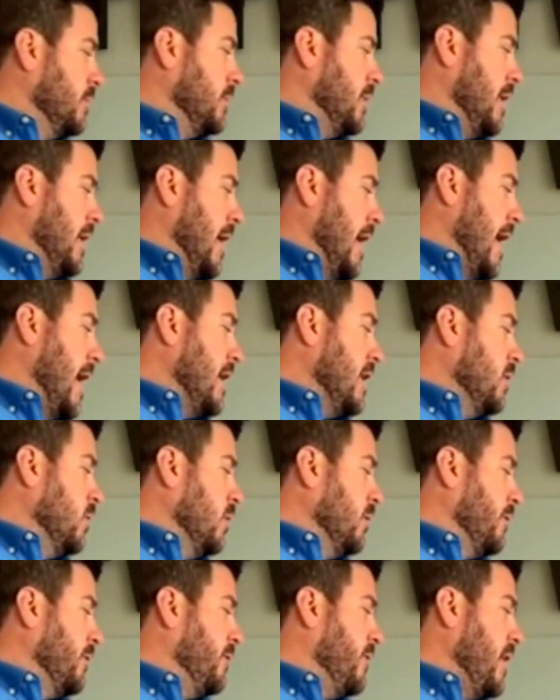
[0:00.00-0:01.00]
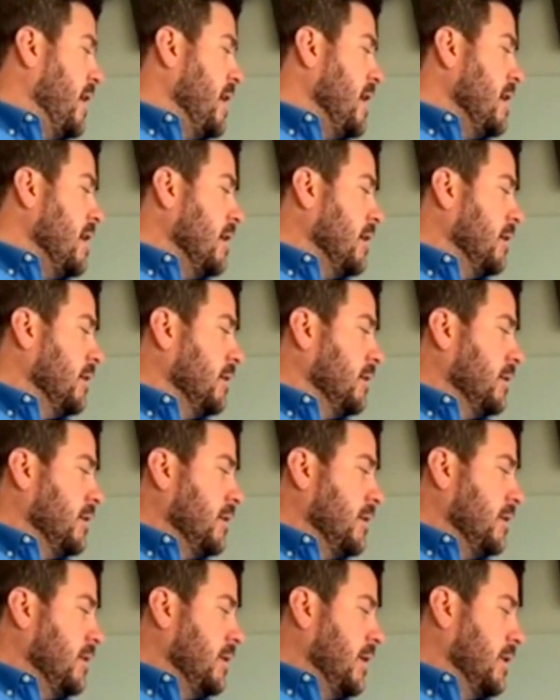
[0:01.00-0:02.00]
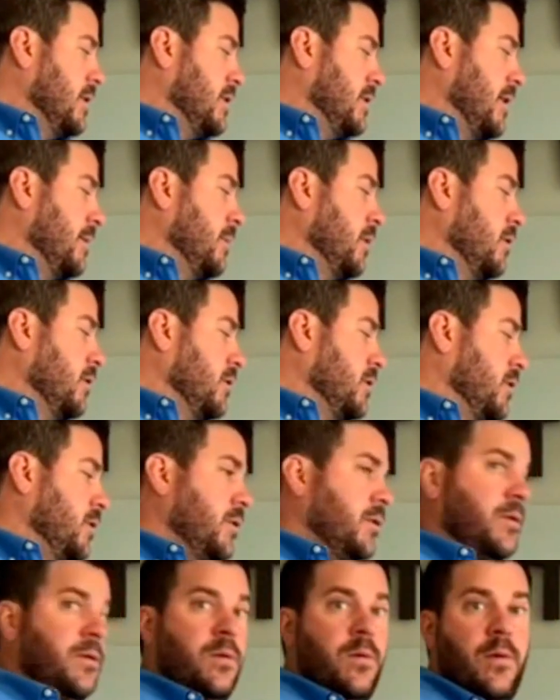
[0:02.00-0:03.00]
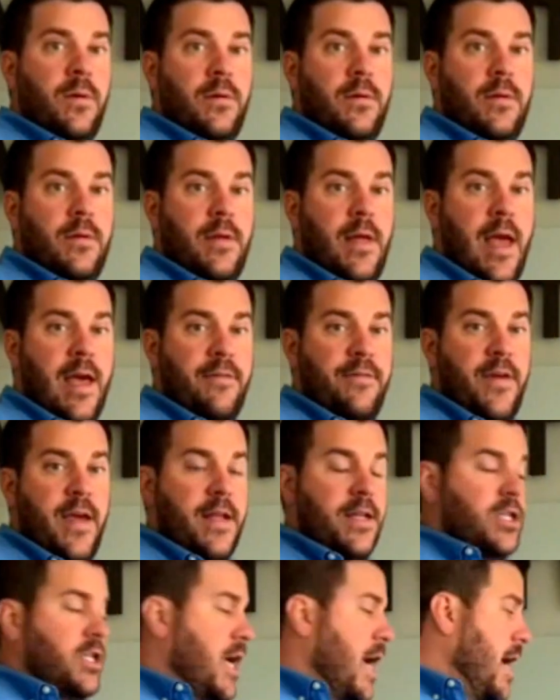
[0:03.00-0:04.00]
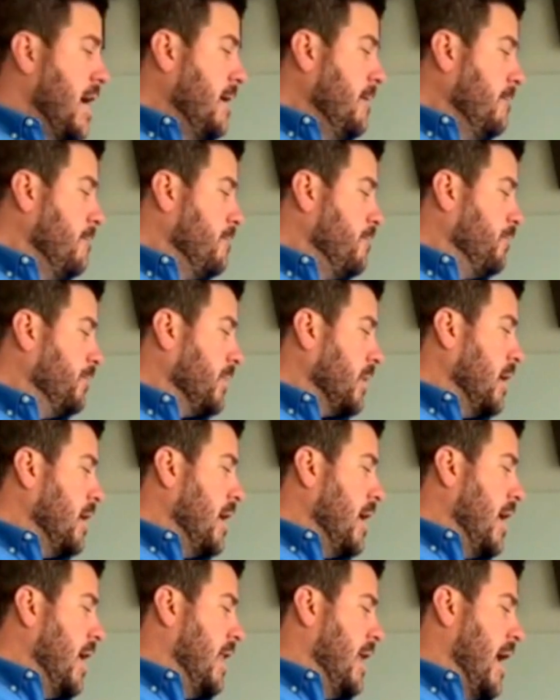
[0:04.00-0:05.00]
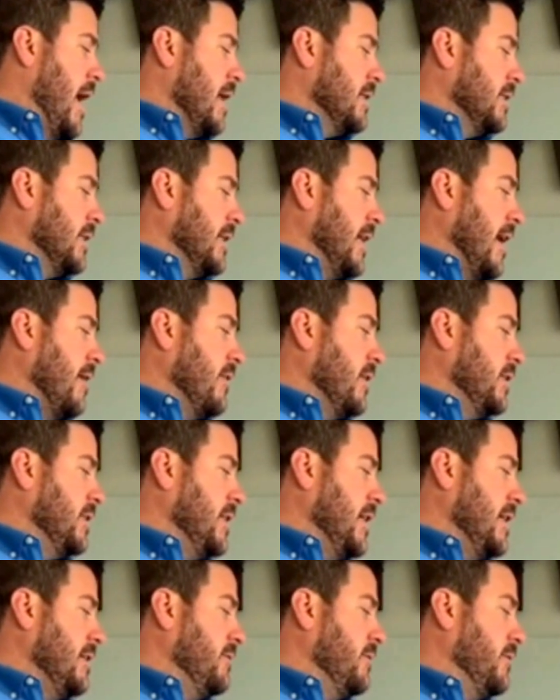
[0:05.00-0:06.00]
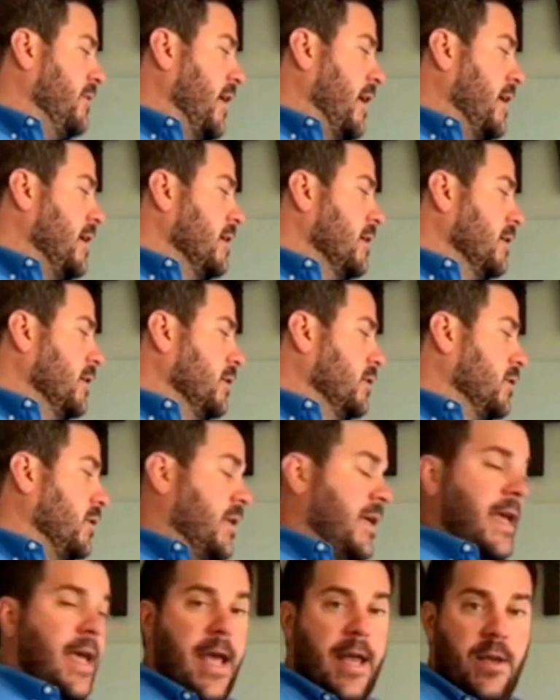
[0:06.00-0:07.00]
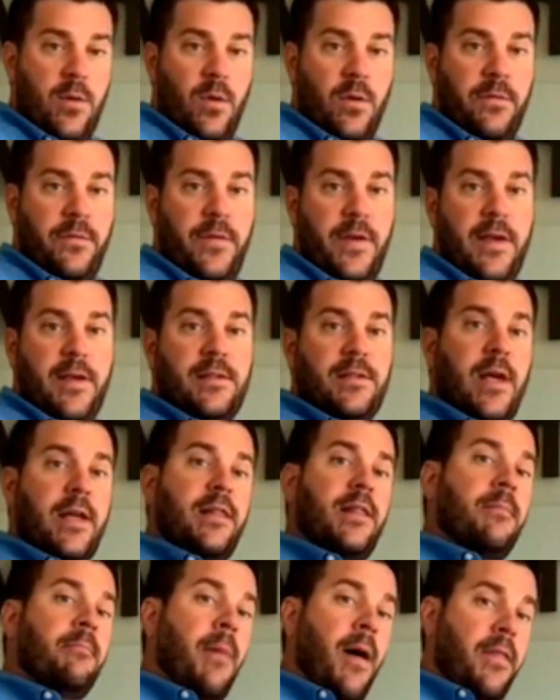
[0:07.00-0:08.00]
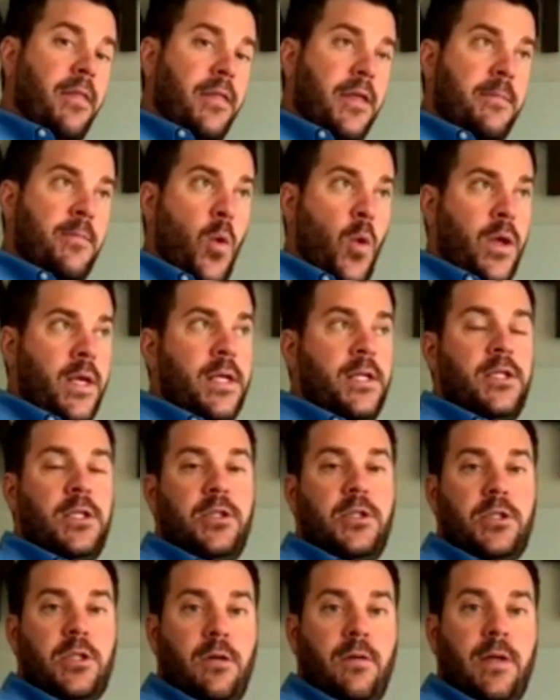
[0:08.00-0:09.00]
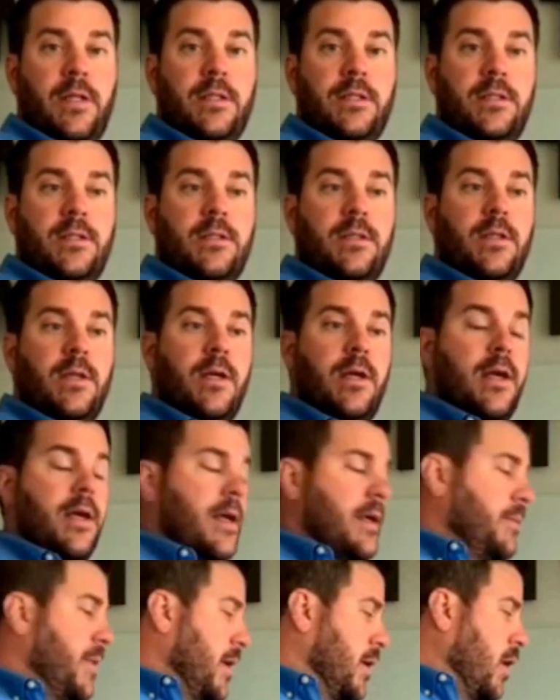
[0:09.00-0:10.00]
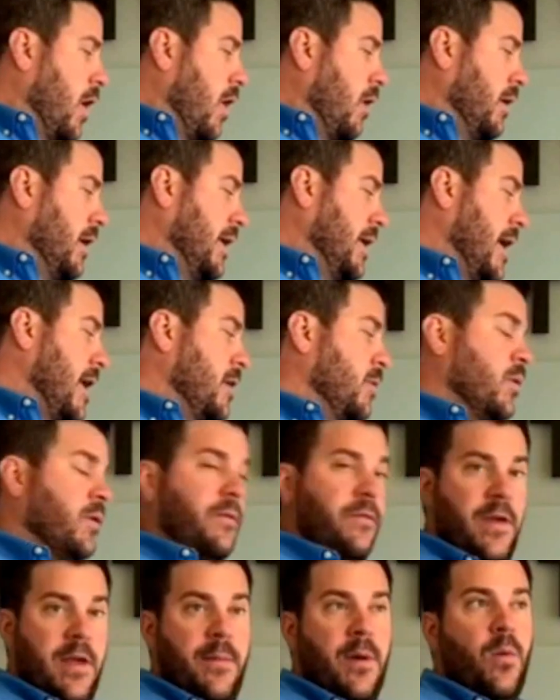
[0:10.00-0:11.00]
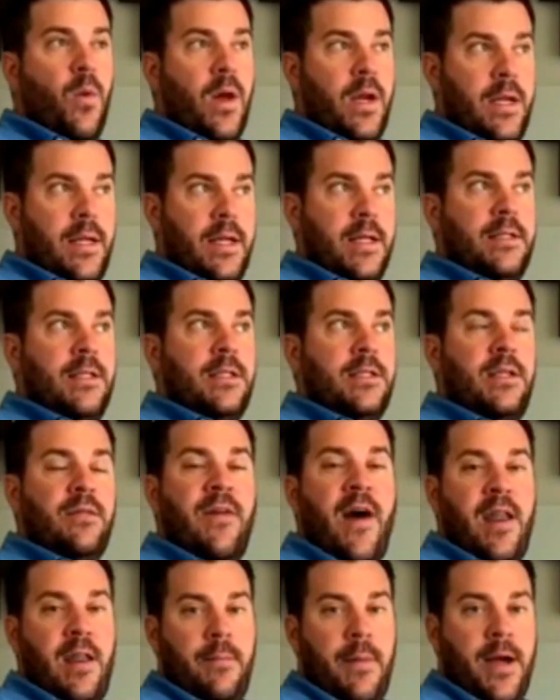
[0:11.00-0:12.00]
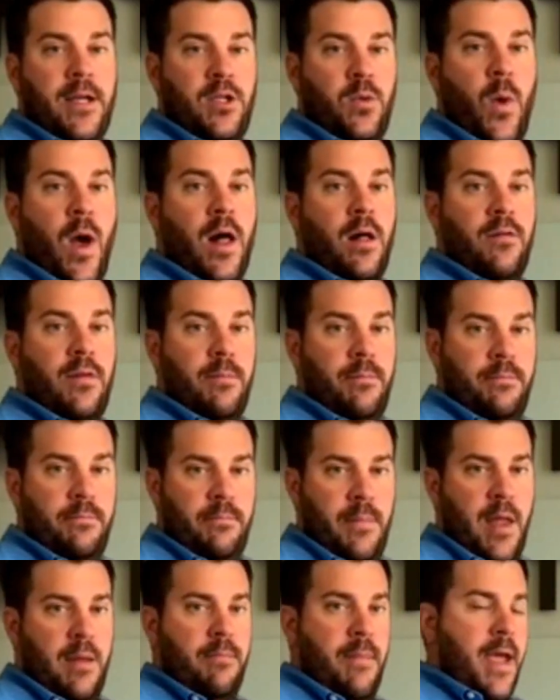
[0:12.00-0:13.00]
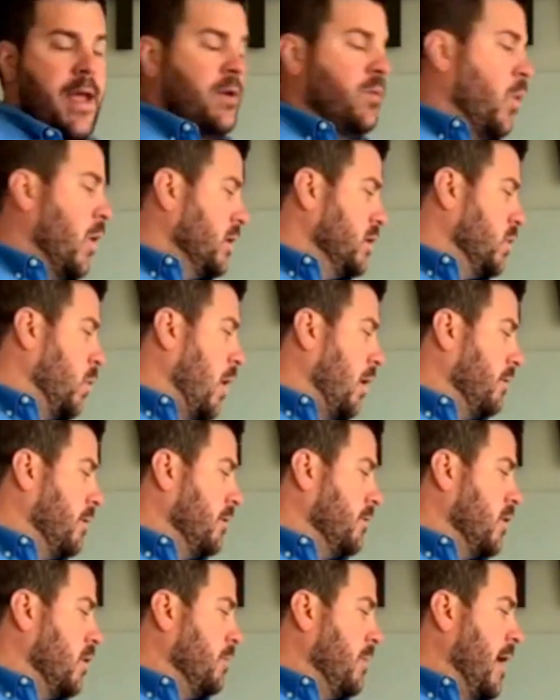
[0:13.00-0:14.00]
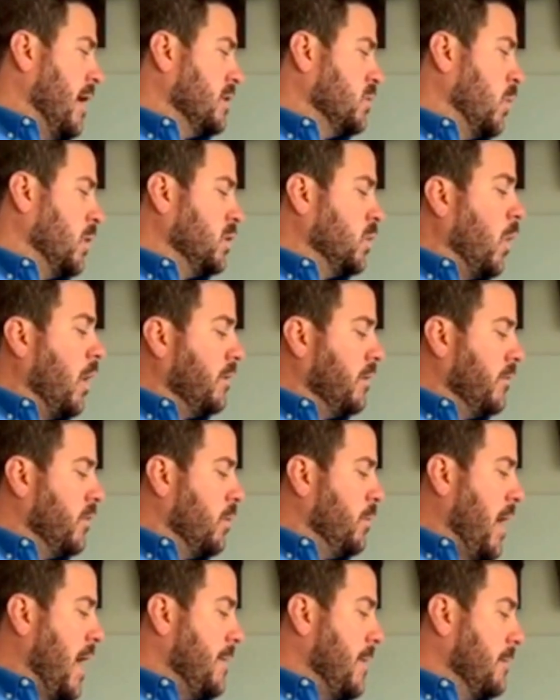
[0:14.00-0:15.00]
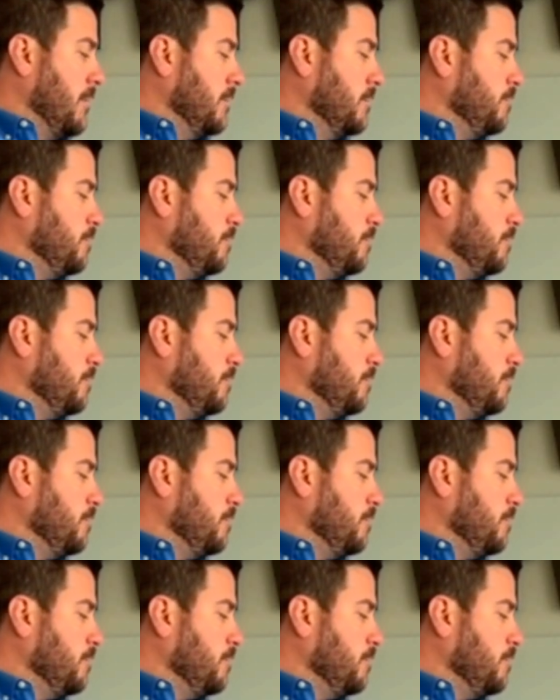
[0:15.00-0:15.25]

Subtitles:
The annual fee is similar to FHA, and it has a guaranteed fee. So the annual fee is like the monthly mortgage insurance. They call it an annual fee, but what it is, it's divided by 12 and made 1/12 of your payment.